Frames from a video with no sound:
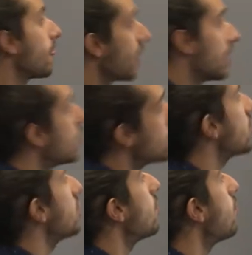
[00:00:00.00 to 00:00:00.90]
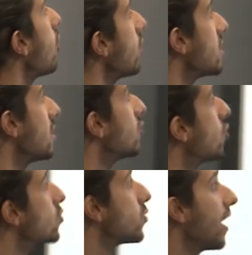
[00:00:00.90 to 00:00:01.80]
using the models and the
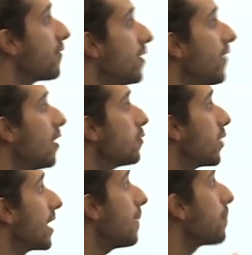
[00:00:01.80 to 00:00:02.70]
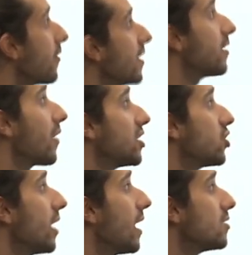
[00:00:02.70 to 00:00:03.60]
tools we have developed, we can provide a
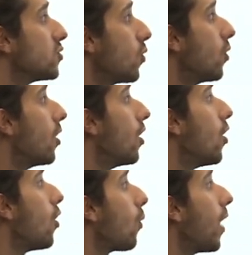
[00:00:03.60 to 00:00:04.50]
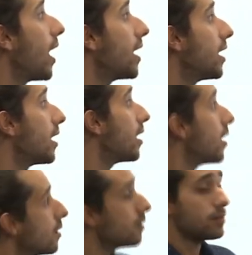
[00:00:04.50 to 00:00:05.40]
rationale to why
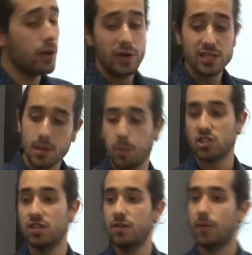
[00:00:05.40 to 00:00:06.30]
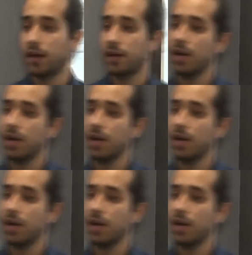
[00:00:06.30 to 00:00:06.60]
there is a positive bargaining